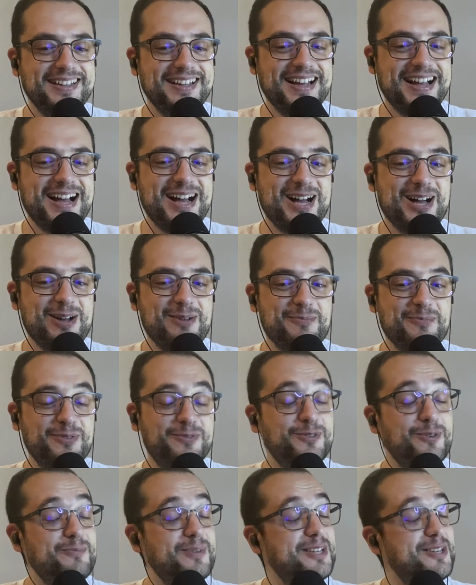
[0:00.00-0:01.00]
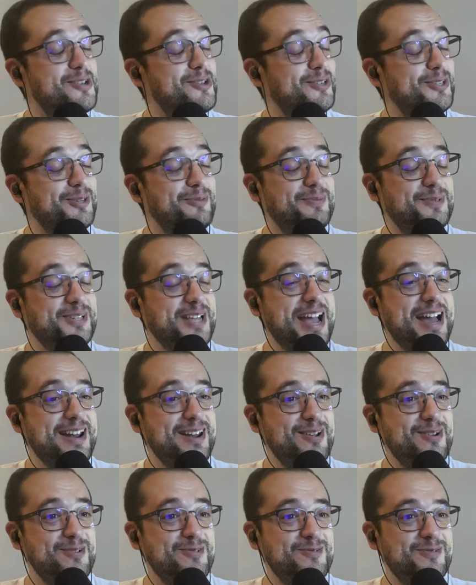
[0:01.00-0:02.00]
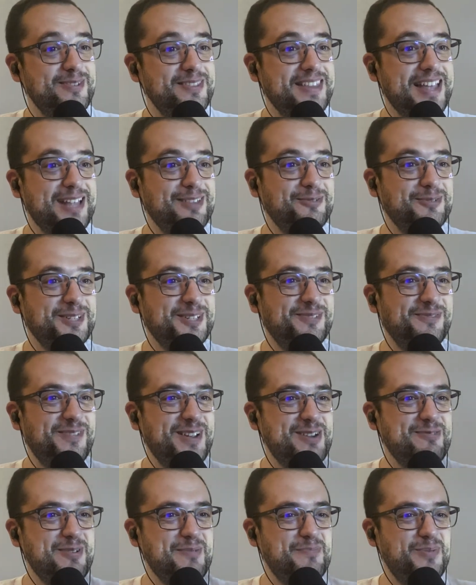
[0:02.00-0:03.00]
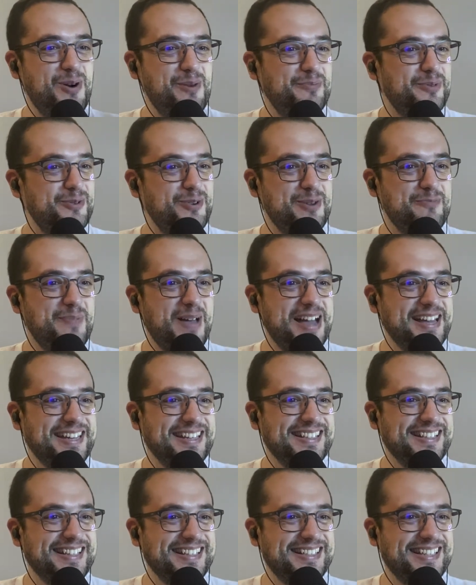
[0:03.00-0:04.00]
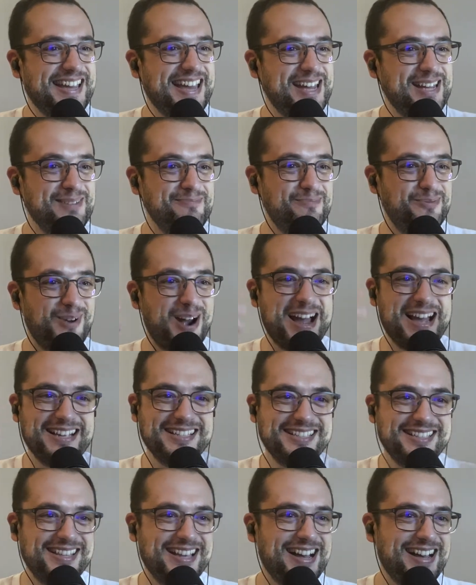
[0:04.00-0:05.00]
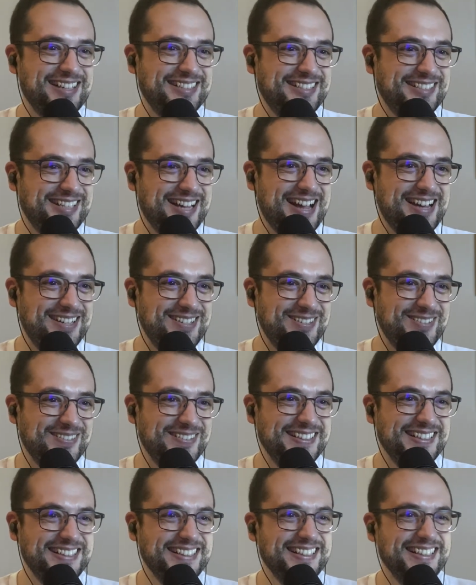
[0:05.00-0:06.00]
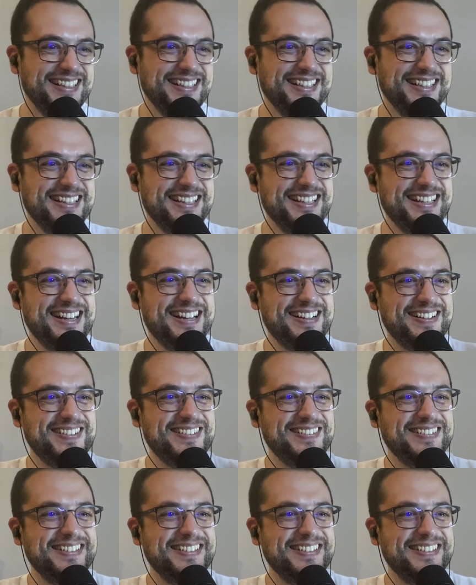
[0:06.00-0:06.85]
a YouTube channel that was very popular back in the day, Brian Starr's channel, you know.